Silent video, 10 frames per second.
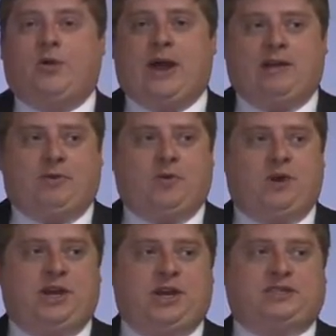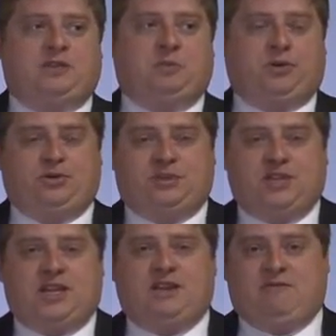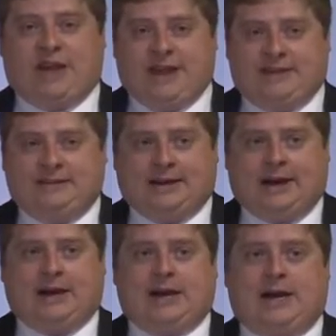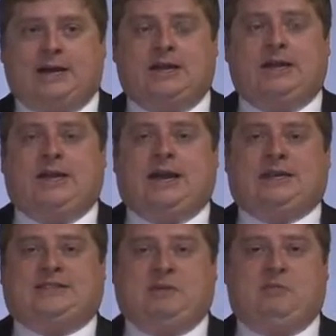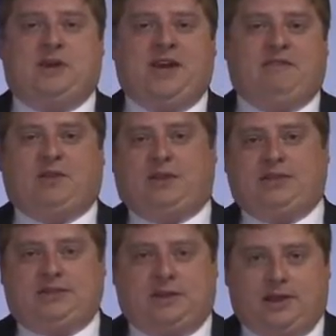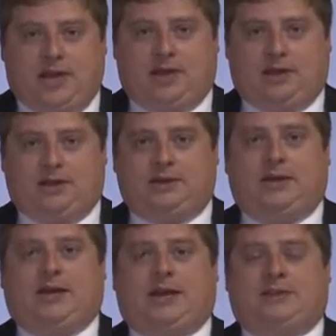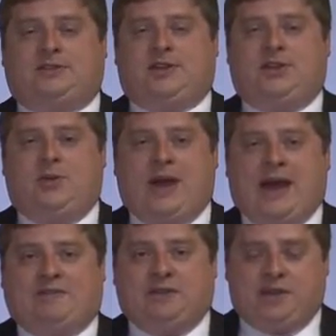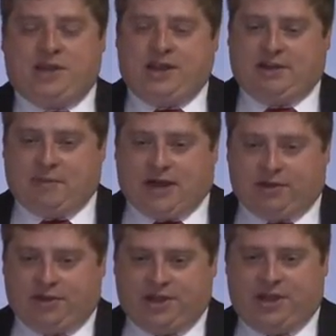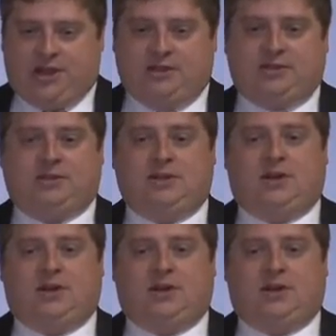Everyone doesn't perceive a dog as a benevolent thing. And so you have to think about things